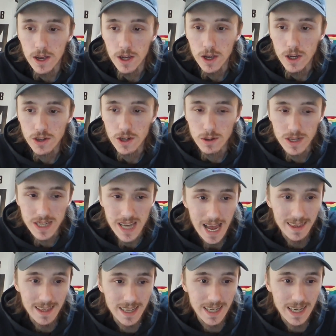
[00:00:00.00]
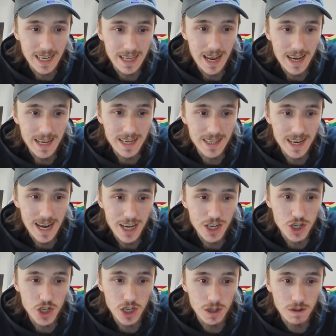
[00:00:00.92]
So technically, that is an
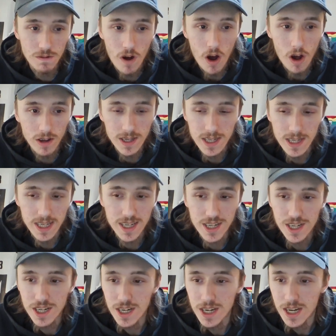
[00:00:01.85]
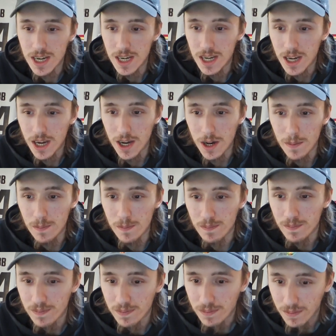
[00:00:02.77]
actual advantage.
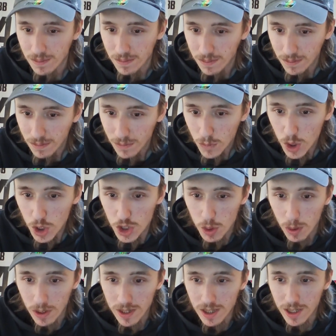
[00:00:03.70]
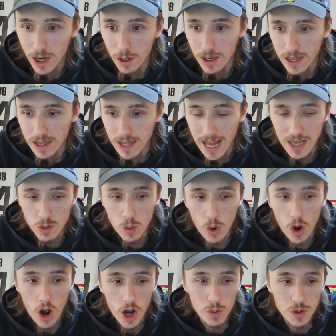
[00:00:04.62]
So that's
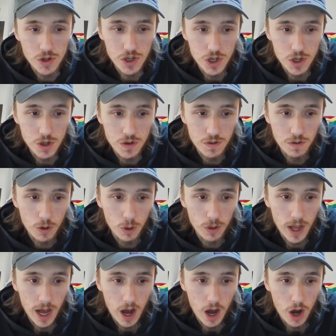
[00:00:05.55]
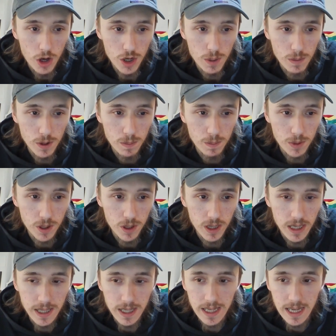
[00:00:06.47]
what I would use for that argument. But
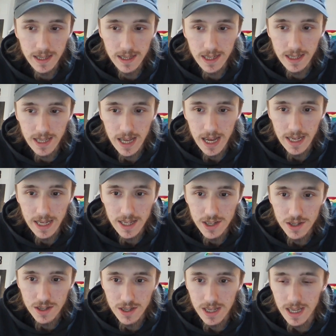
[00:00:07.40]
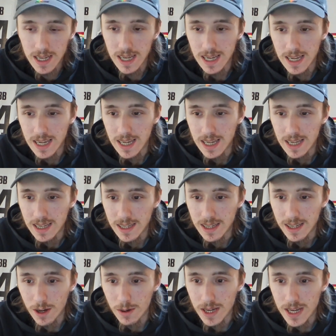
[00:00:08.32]
in the end of the day,
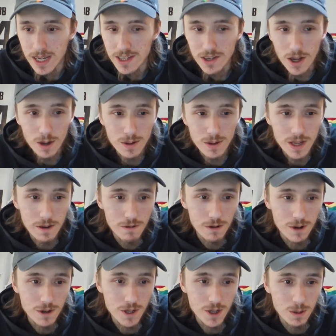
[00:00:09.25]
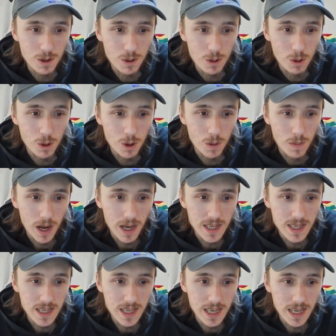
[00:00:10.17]
it's no different to a quarterback
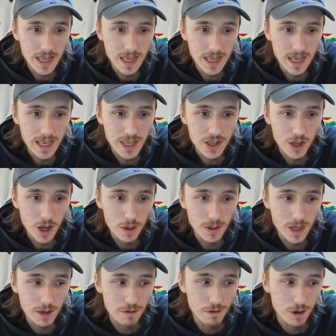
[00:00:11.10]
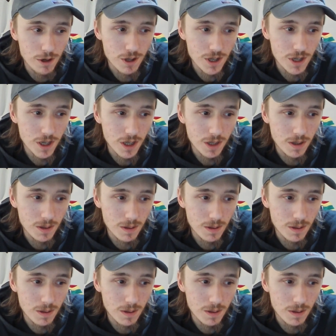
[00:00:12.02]
sneak, and it's no different to